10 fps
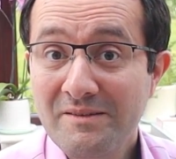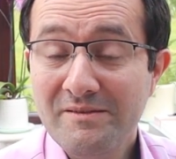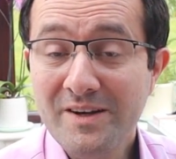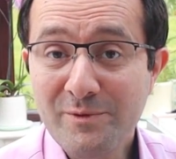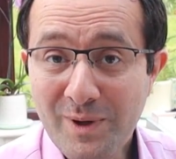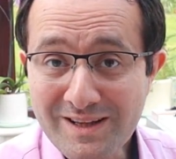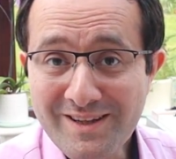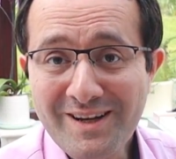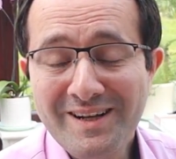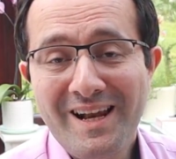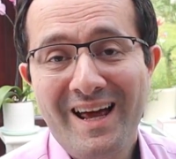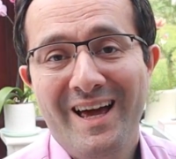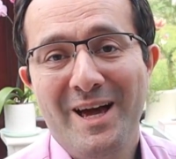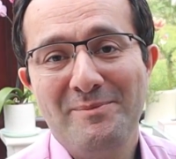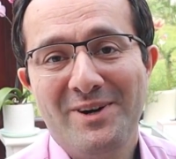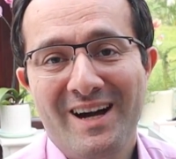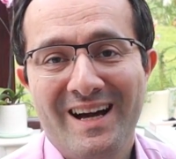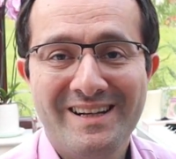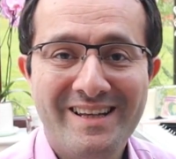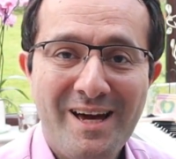Very well done, Emma
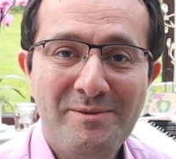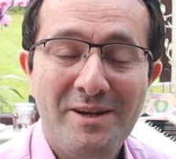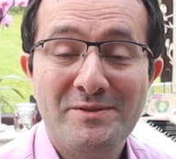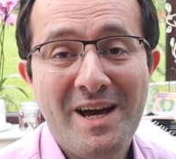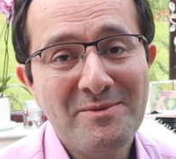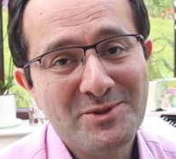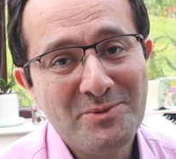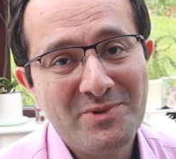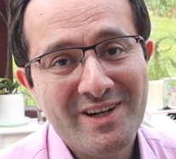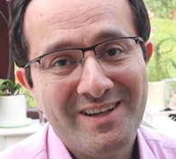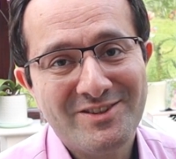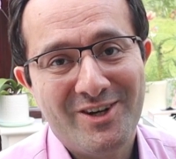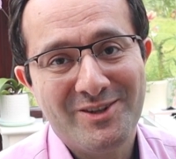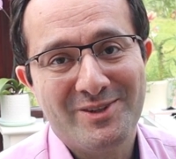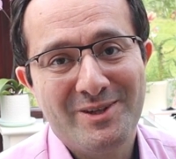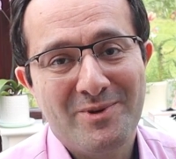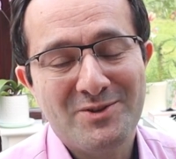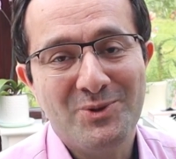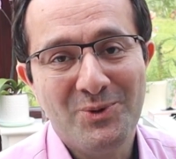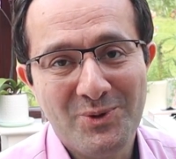and Gabby. That was absolutely brilliant, trying to keep
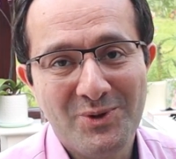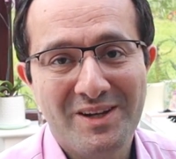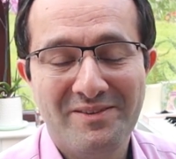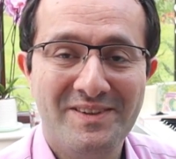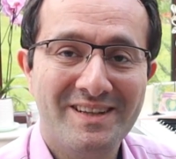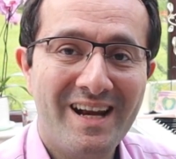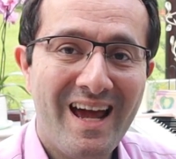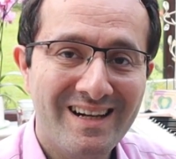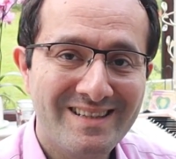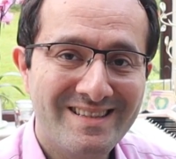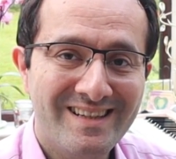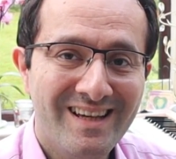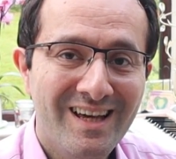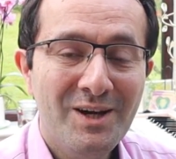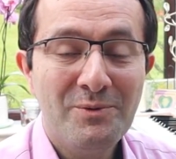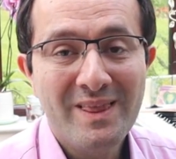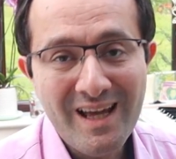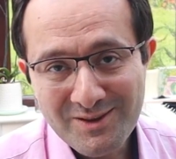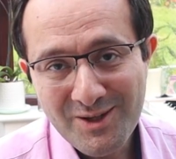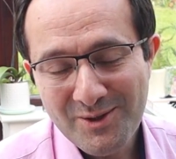us all fit and healthy. With
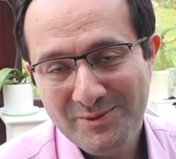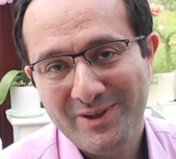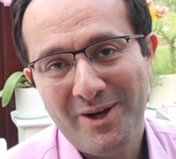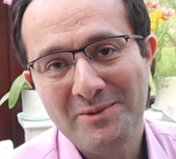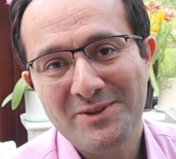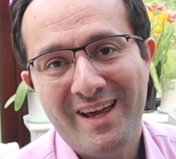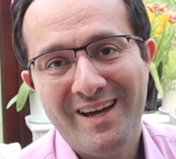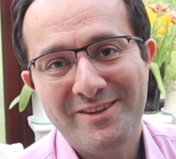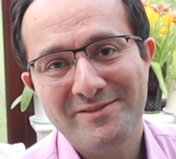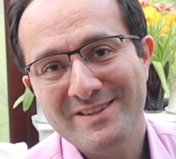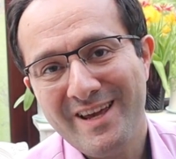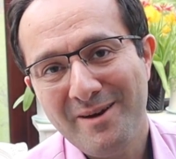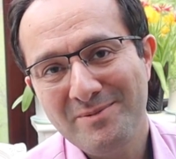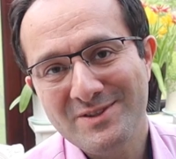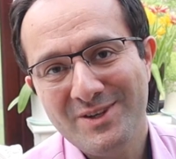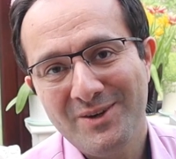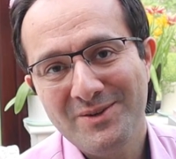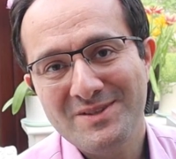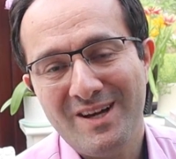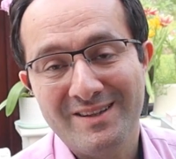that note, we're coming to the end of this
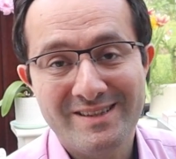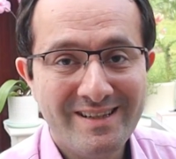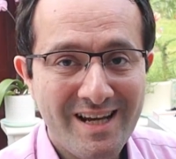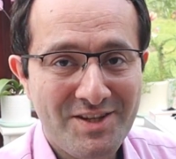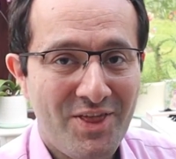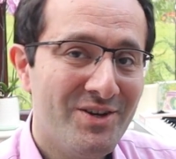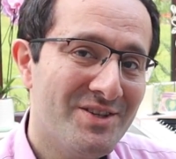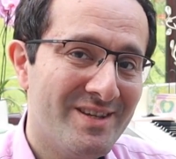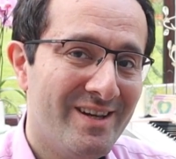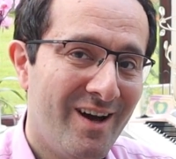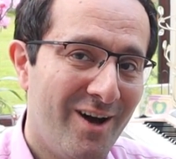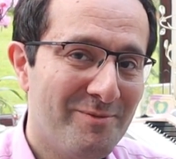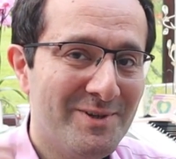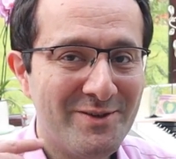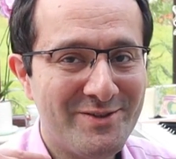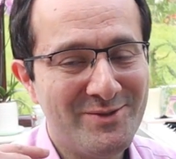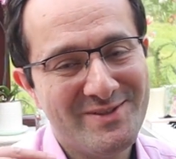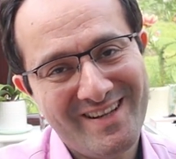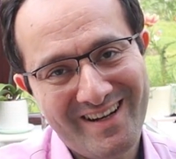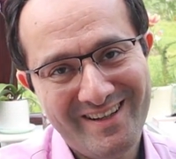episode. Until next Thursday, I've been Reza
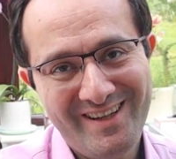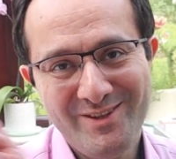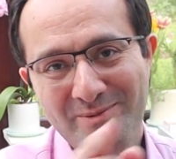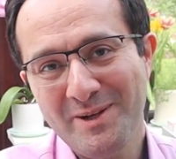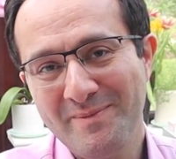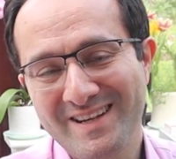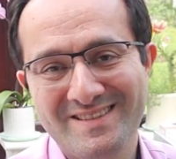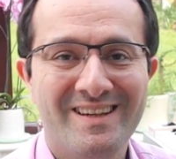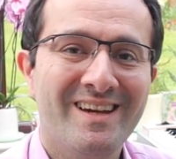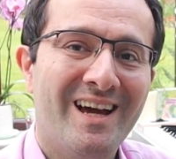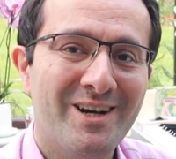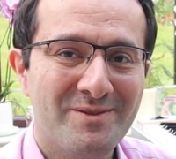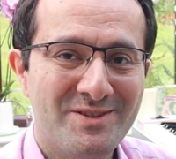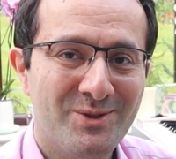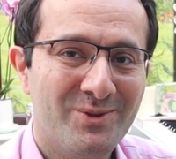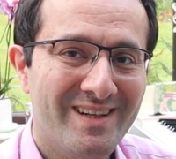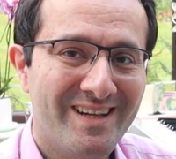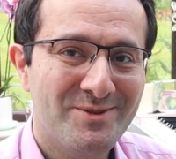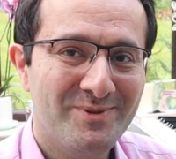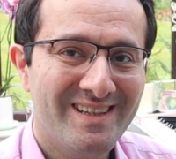Rutsari. You've been amazing, and I will see you all
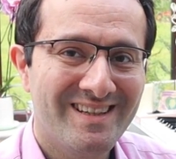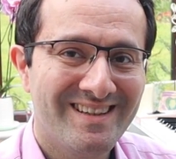next week.